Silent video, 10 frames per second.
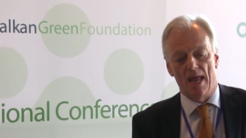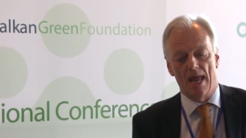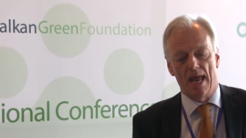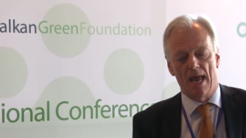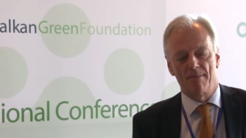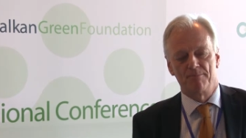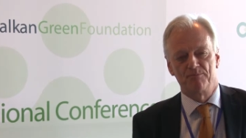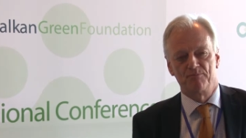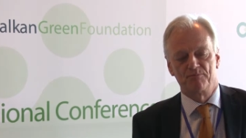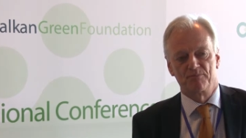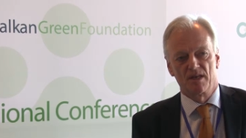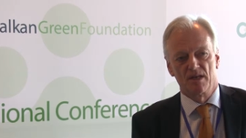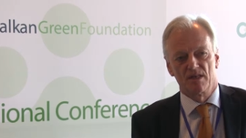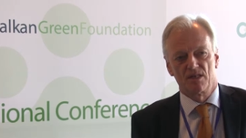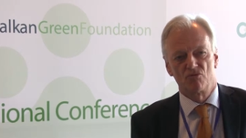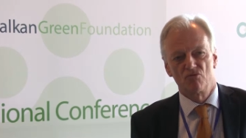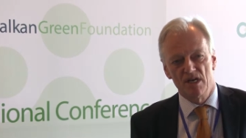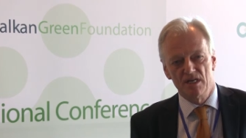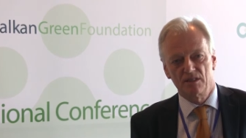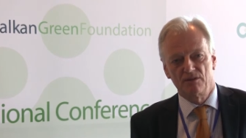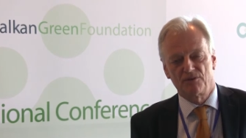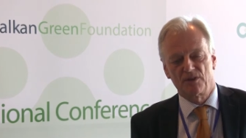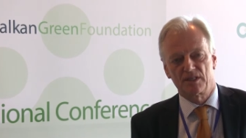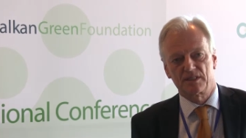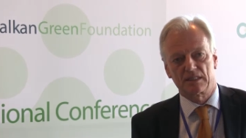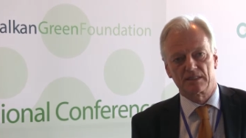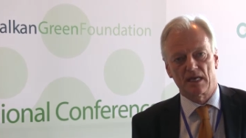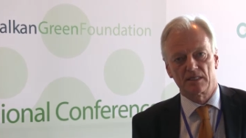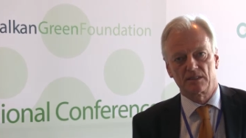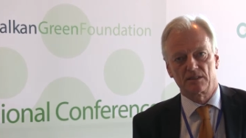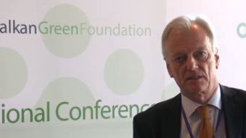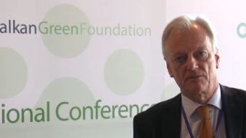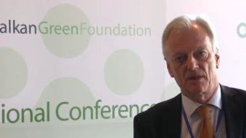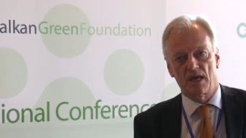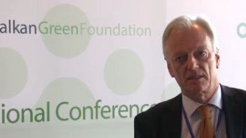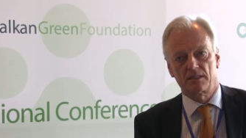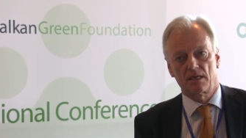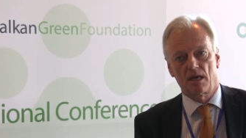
The reason for the successes of that